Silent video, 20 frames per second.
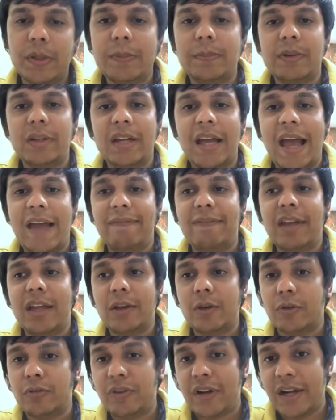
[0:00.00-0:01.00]
people, and
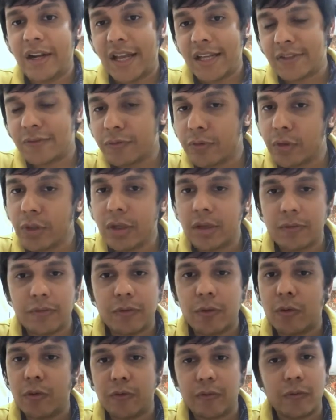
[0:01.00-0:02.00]
then your friend has full
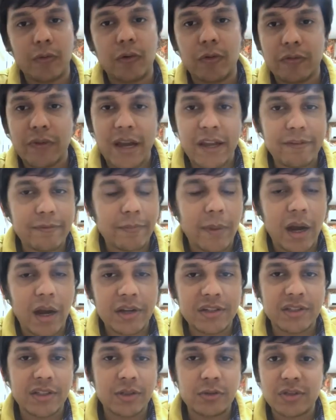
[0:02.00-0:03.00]
four five
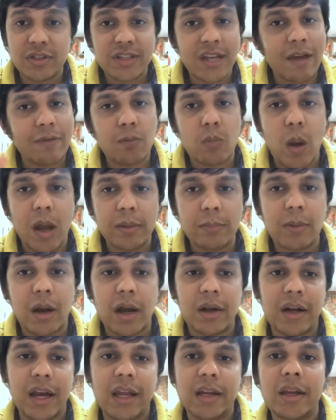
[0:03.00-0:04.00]
bars and you just have one
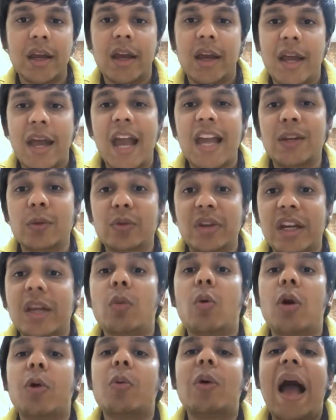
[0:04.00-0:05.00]
bar and you
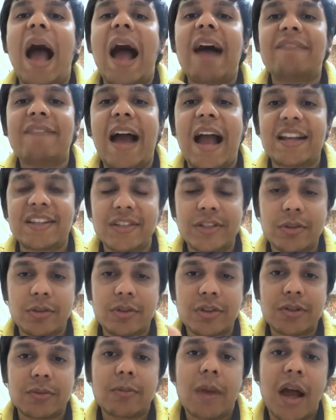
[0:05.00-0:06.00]
really want to have access
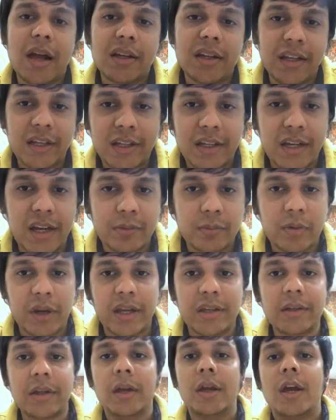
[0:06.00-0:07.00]
to the smart internet,
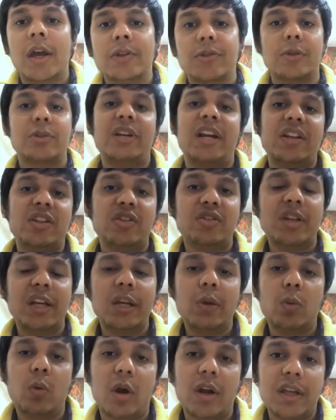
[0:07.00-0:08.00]
right? So
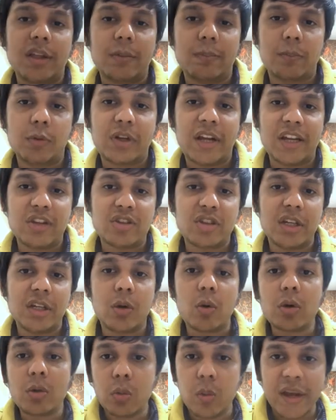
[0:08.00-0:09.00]
traditionally, what are the
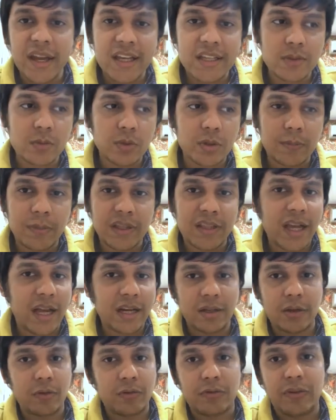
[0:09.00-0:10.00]
potential good ways would be
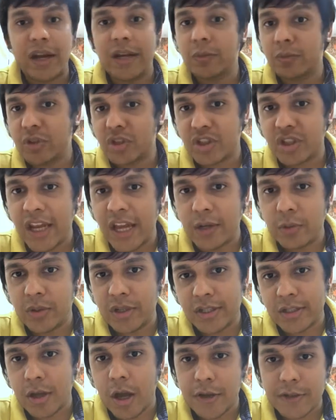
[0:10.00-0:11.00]
that your friend would share you
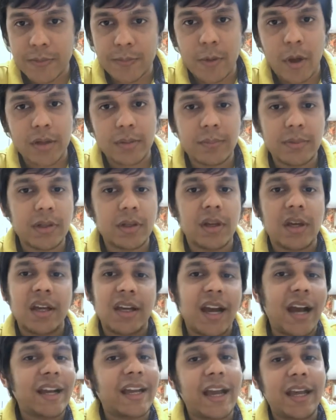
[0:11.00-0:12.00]
his hotspot, but
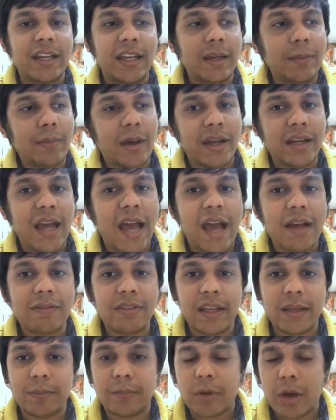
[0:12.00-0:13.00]
again he might
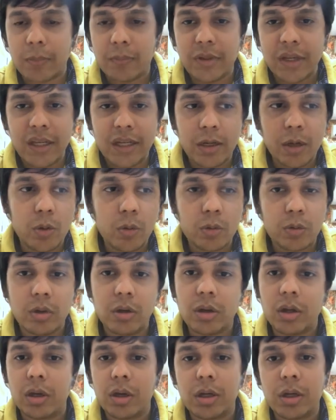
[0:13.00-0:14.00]
have like probably
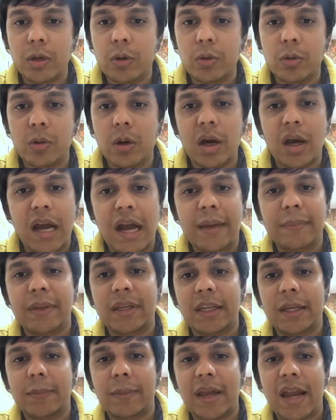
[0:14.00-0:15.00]

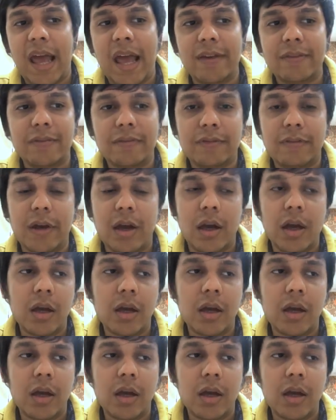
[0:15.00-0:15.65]
less